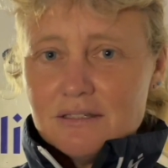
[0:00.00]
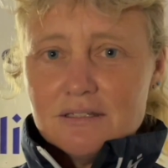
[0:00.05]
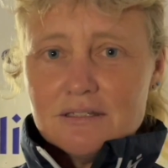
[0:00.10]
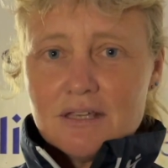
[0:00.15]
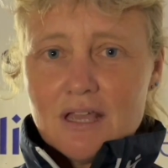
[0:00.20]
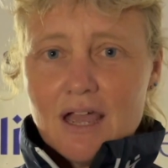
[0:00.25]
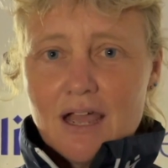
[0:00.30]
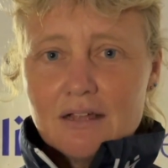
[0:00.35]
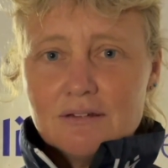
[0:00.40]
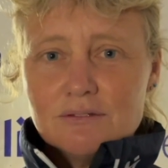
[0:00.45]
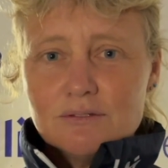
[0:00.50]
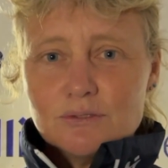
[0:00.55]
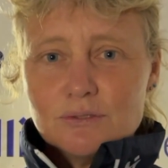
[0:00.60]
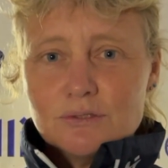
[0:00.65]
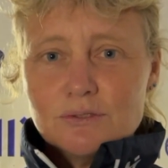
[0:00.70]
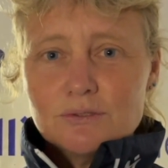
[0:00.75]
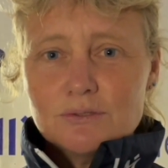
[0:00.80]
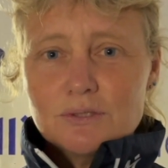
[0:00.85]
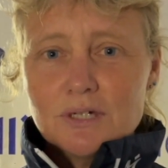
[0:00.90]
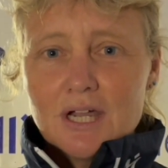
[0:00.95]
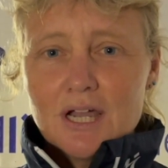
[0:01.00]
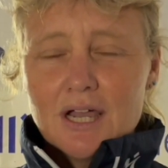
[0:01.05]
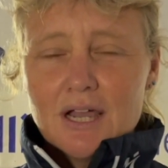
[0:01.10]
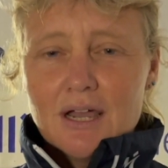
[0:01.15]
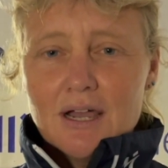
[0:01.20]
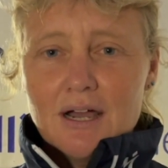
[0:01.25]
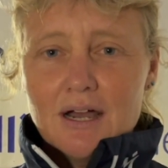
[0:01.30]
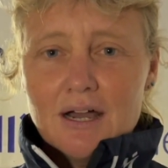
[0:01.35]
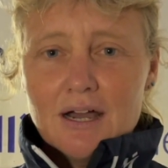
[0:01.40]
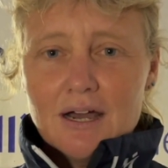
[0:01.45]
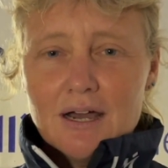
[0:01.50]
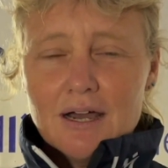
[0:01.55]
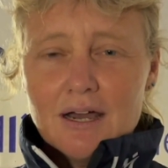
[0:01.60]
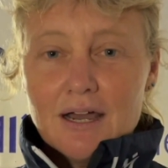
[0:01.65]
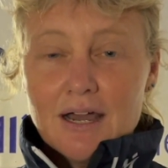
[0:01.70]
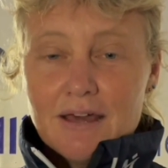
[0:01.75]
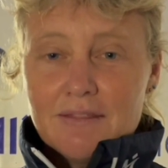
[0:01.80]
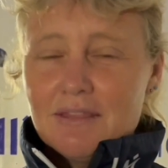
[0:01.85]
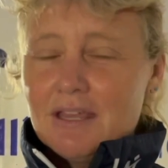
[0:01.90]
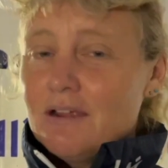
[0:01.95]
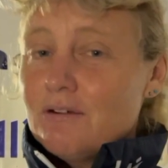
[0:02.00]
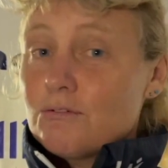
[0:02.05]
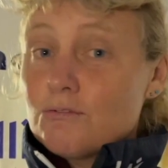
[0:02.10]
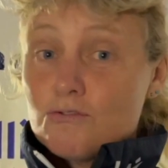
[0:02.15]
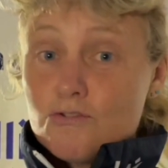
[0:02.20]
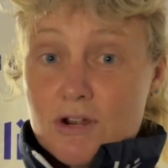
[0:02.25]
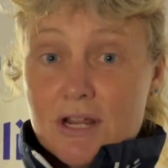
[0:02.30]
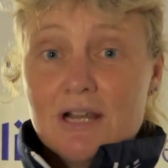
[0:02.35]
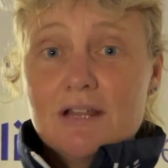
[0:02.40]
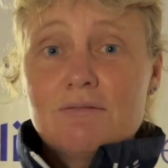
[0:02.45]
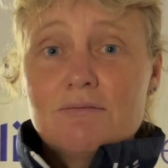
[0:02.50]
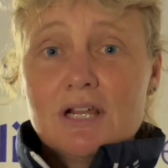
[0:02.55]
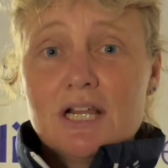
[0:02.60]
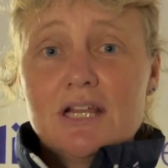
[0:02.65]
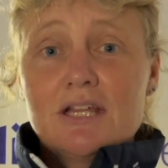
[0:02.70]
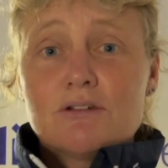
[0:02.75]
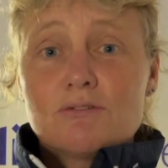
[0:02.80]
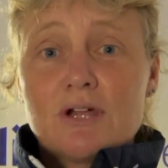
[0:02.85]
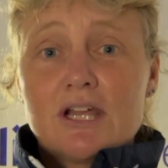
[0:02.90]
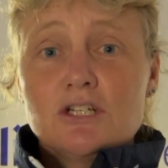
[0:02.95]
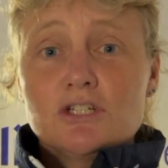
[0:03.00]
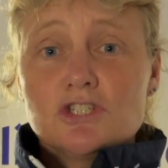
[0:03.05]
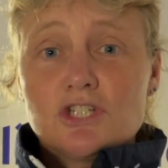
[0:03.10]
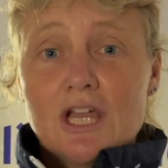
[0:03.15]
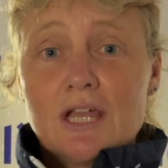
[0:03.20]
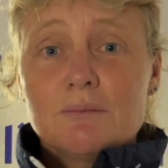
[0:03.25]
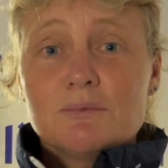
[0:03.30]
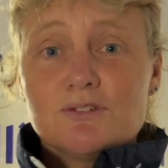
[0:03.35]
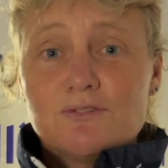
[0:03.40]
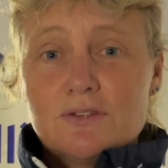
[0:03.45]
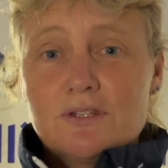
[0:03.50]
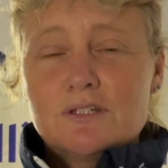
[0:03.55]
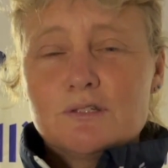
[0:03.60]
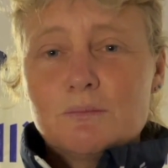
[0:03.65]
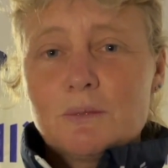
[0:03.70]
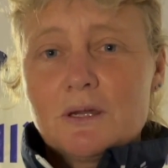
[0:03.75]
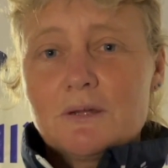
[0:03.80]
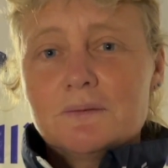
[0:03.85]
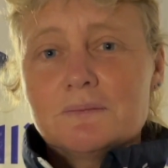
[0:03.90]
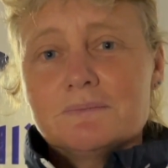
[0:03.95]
to handle, and they're really, really great shapes for this boat.